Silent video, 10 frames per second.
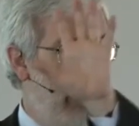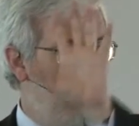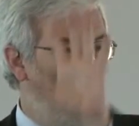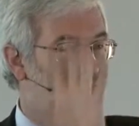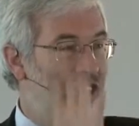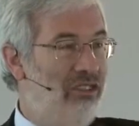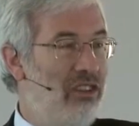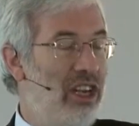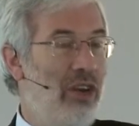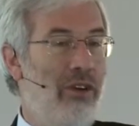
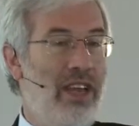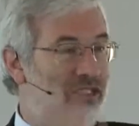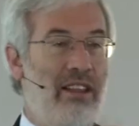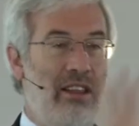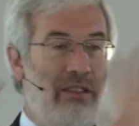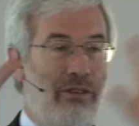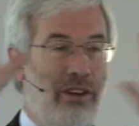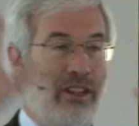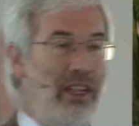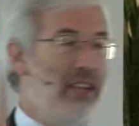traditionally oriented
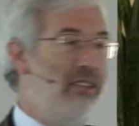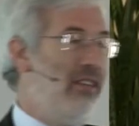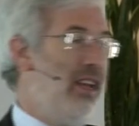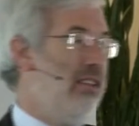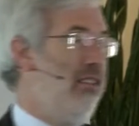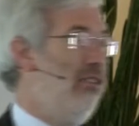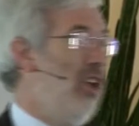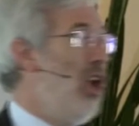vertical sectors